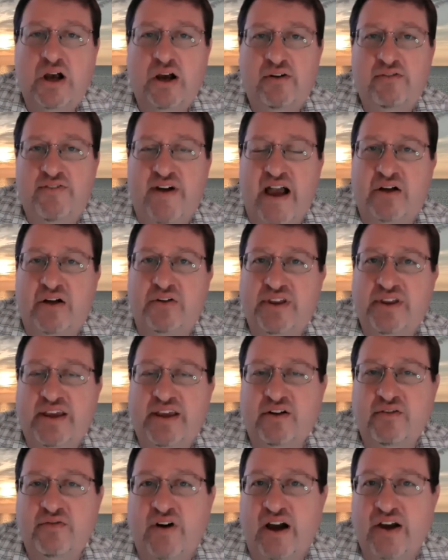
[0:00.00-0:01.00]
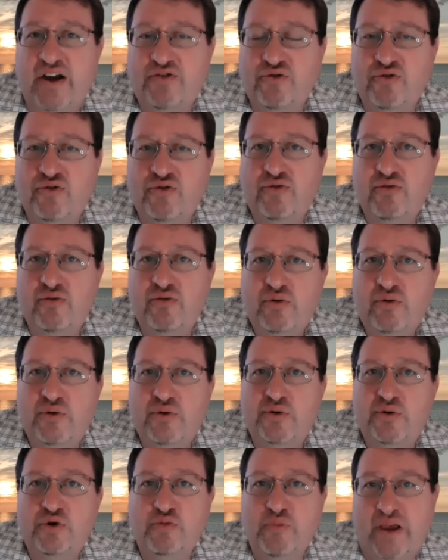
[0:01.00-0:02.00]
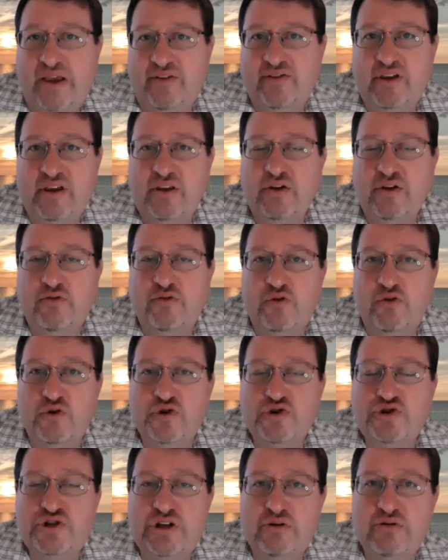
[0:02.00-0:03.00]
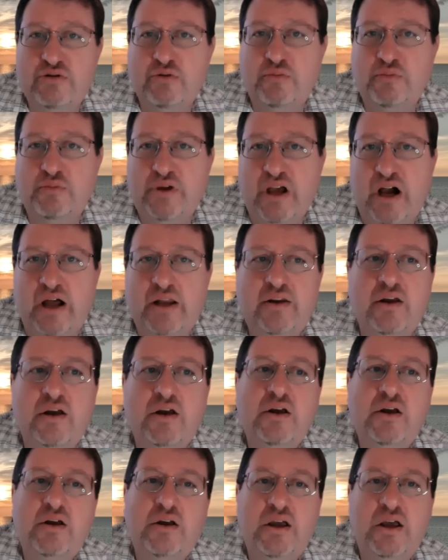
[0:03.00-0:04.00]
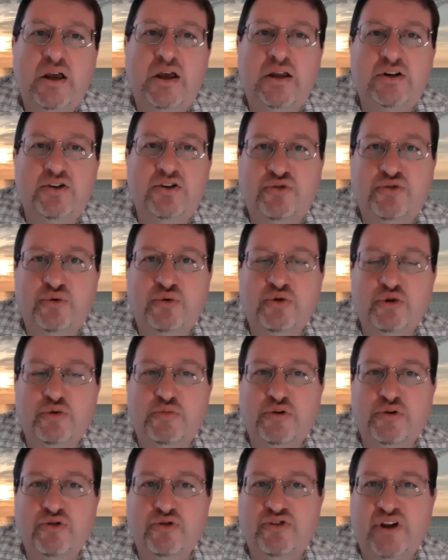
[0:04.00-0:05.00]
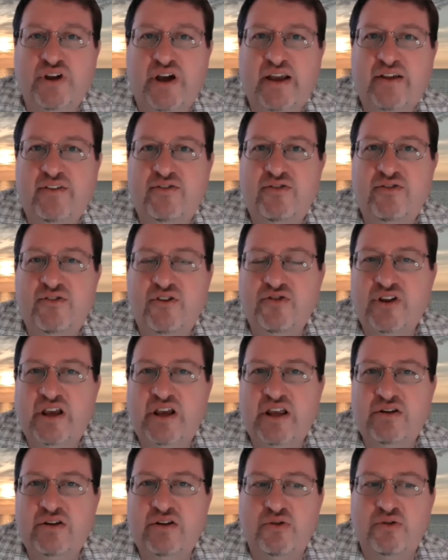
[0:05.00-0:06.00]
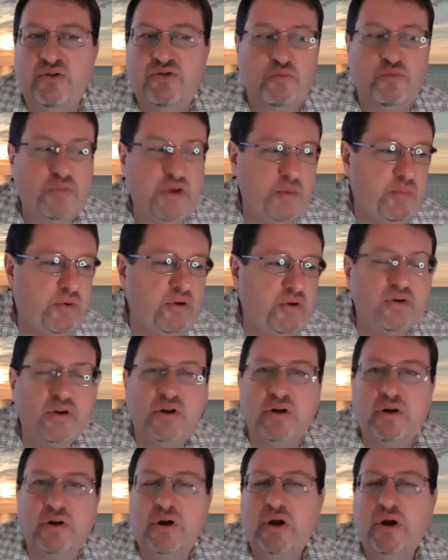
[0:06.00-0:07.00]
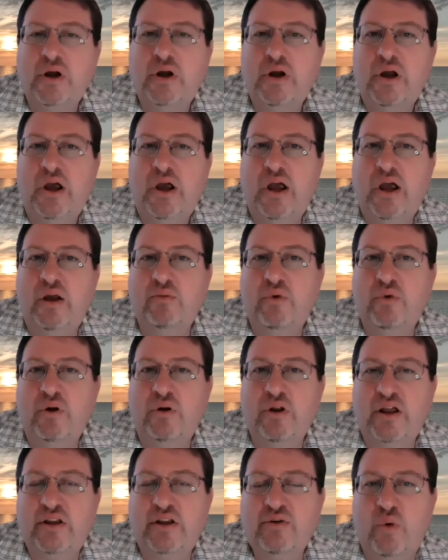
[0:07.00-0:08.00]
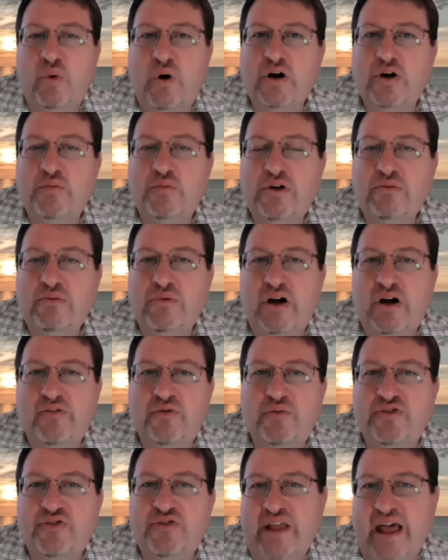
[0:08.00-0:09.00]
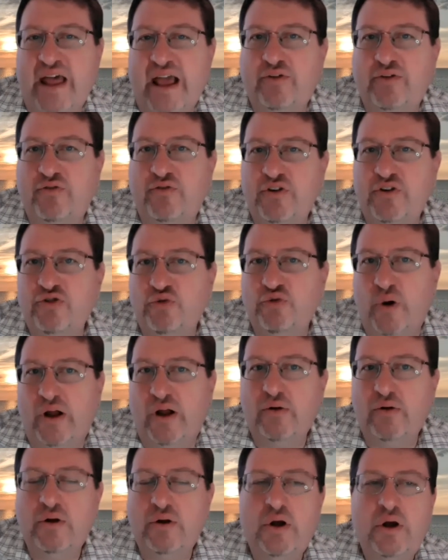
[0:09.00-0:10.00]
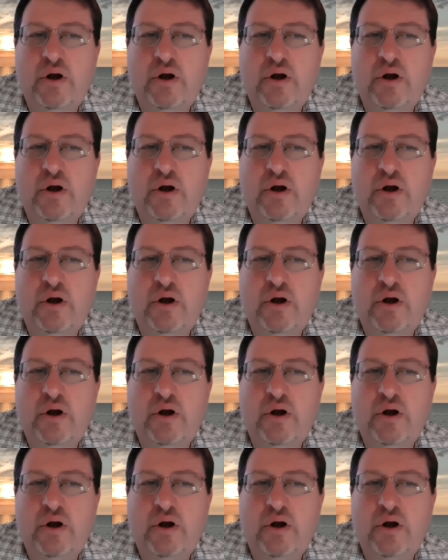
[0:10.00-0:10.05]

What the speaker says: faculty and advisors who you may see in the first year and beyond in the School of Computer Science, just to get to know some people, and we'll like to welcome you, and we'll have some snacks for you as well.